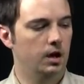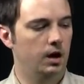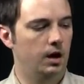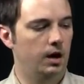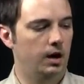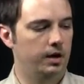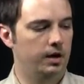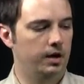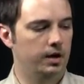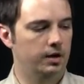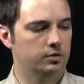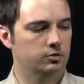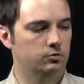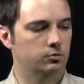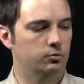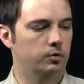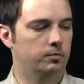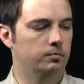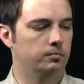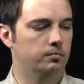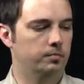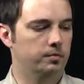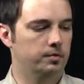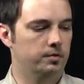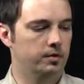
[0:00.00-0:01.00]
IS
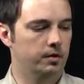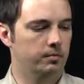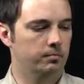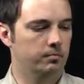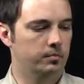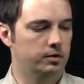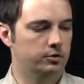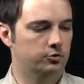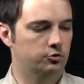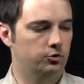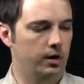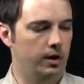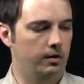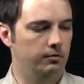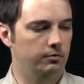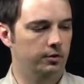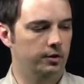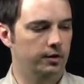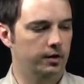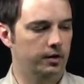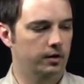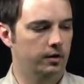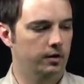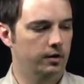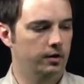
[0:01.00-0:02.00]
would then be
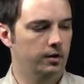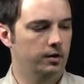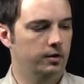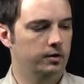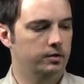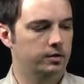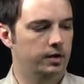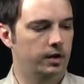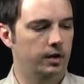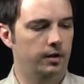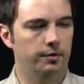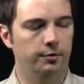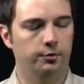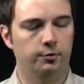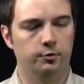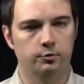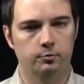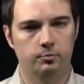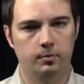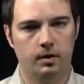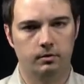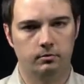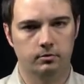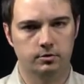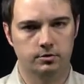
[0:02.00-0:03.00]
traveling down through
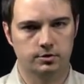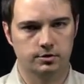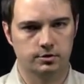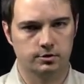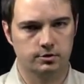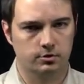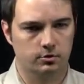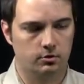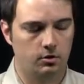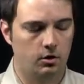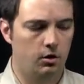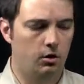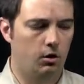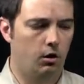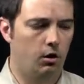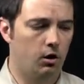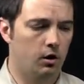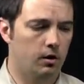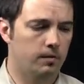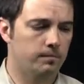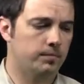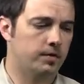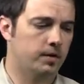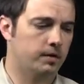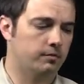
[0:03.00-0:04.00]
my resistor
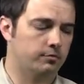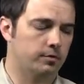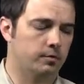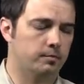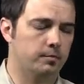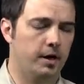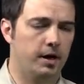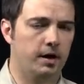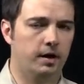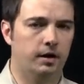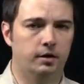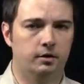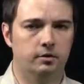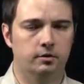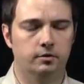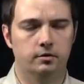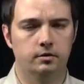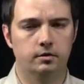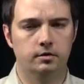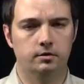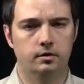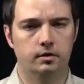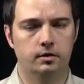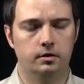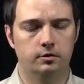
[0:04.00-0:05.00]
R, and from that I could
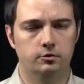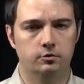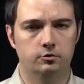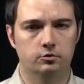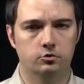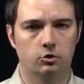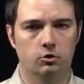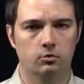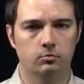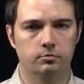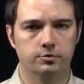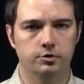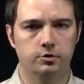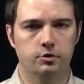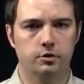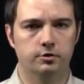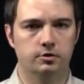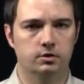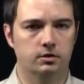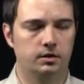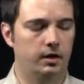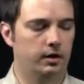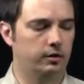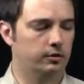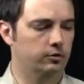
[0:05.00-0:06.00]
uh, use Ohm's law
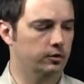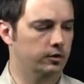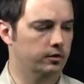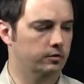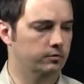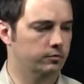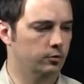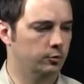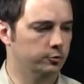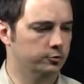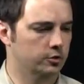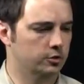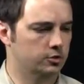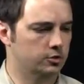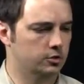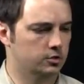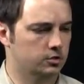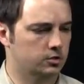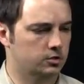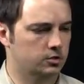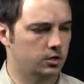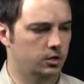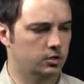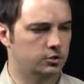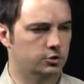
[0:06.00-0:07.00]
to calculate voltage and
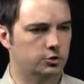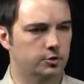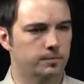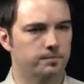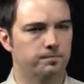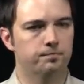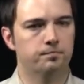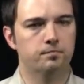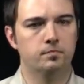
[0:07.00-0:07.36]
such.